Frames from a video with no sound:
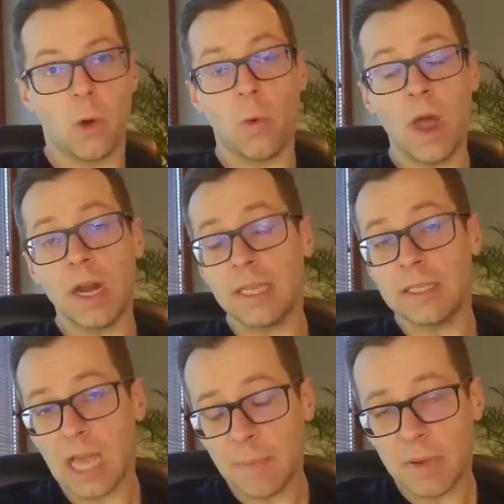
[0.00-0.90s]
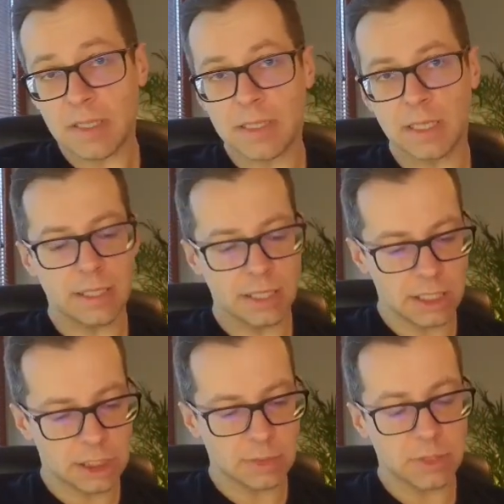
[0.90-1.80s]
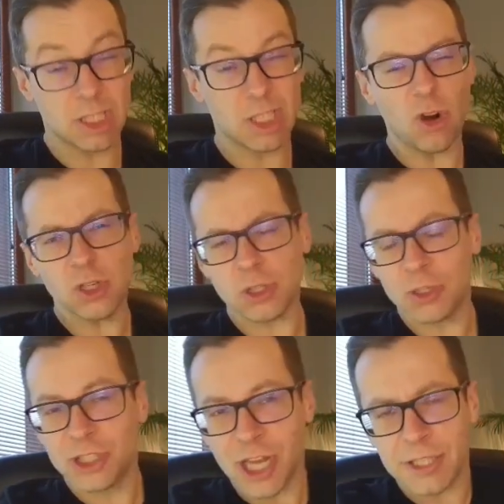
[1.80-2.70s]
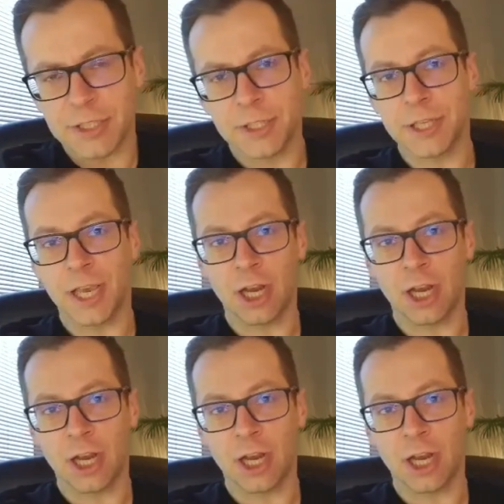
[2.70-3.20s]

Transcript: Well, it happens that the Egypt is also changing the uh,